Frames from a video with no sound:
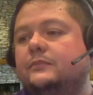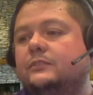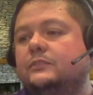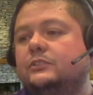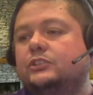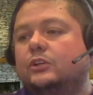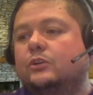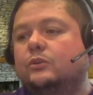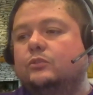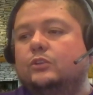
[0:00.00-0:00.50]

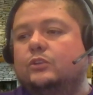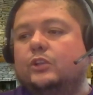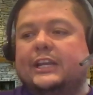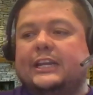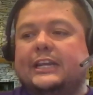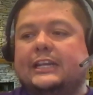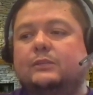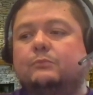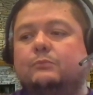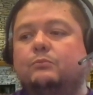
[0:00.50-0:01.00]
So looking
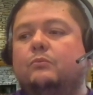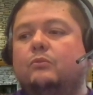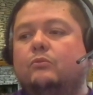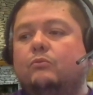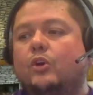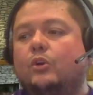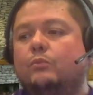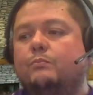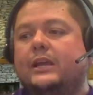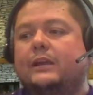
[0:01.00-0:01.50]
at the
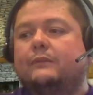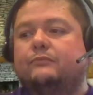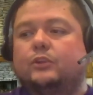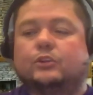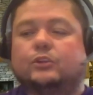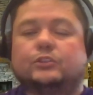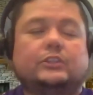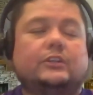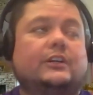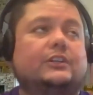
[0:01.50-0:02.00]
roadmap,
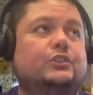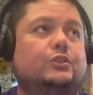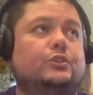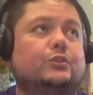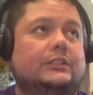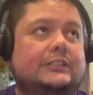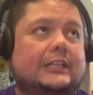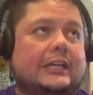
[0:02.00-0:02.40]
those are our students.